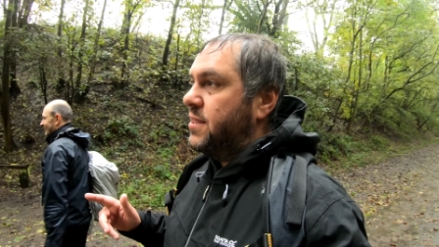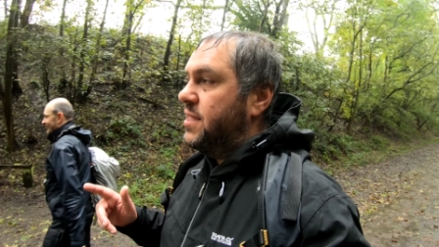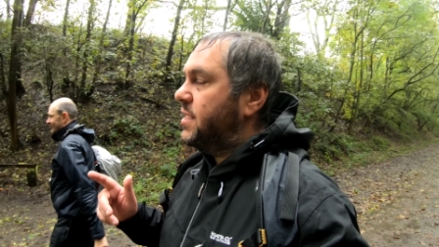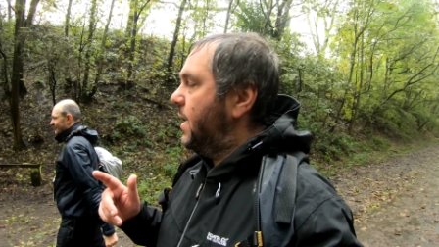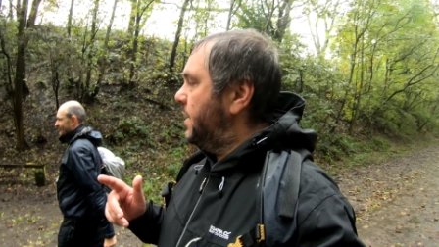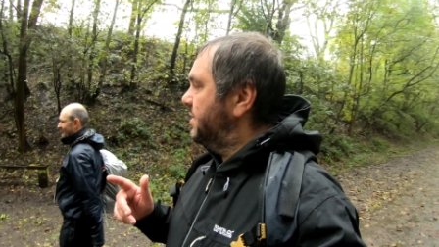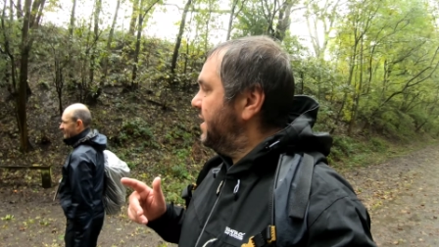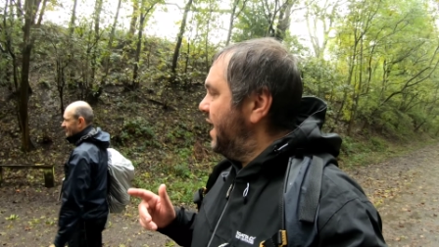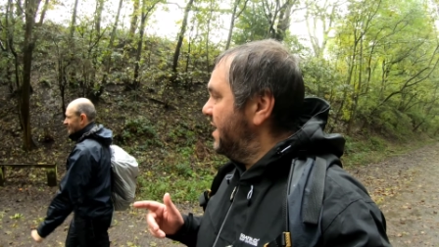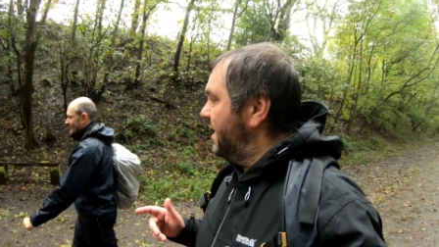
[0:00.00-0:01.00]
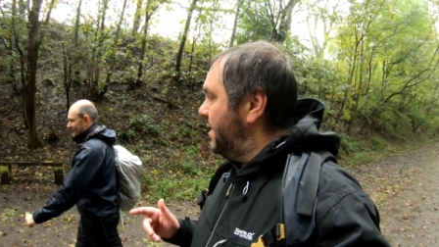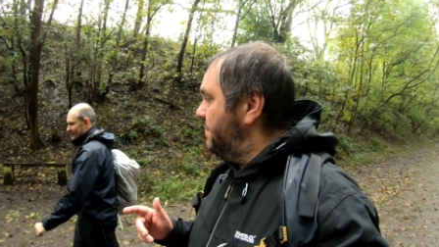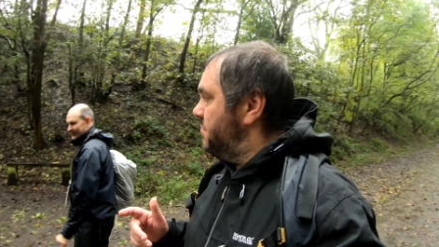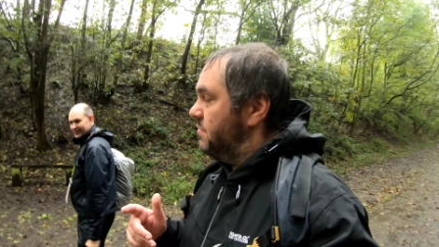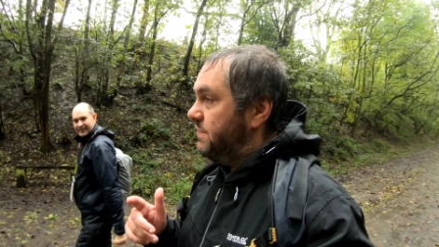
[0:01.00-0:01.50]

You can get in it if you're